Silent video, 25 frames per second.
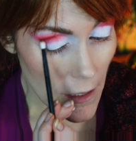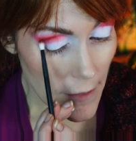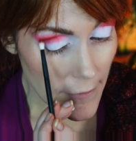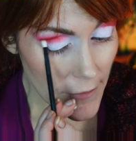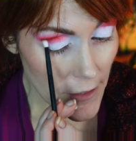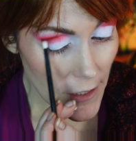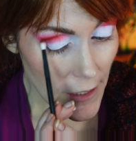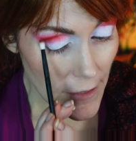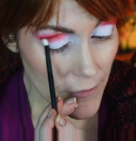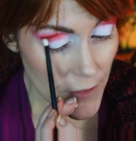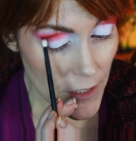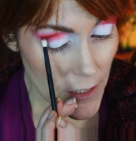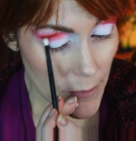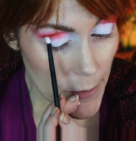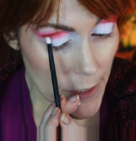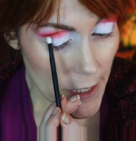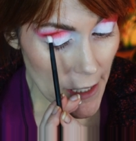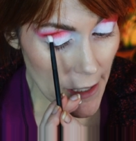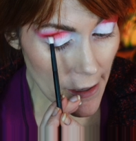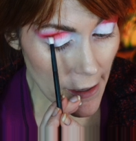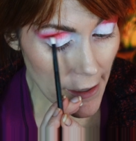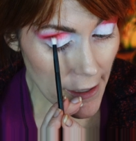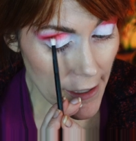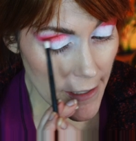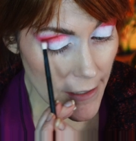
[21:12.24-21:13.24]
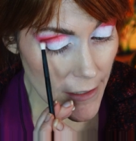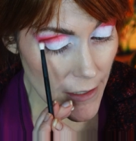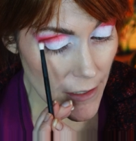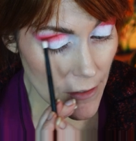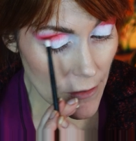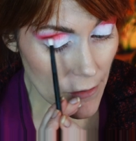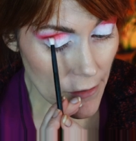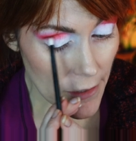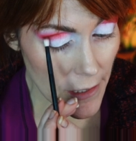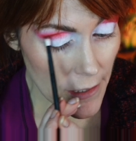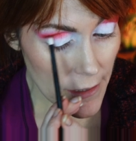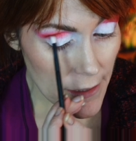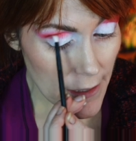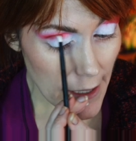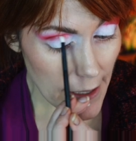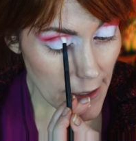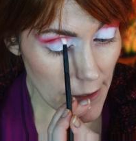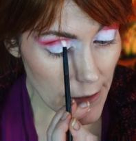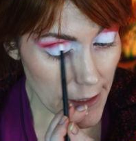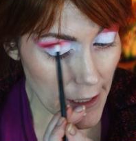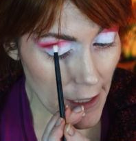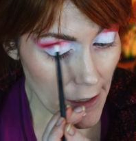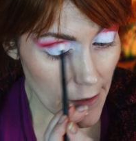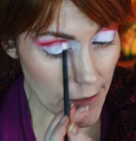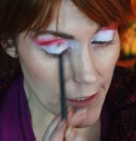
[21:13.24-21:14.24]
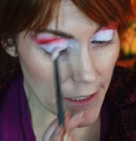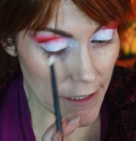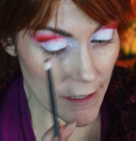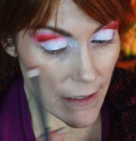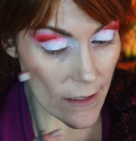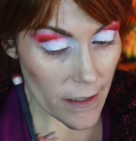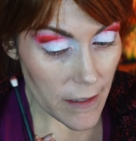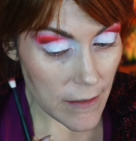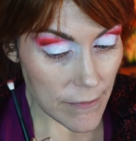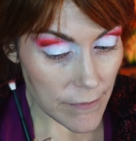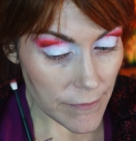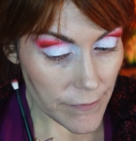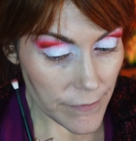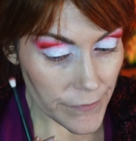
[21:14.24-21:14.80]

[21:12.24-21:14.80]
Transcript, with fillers: If you have deep set eyes, you know exactly how it is.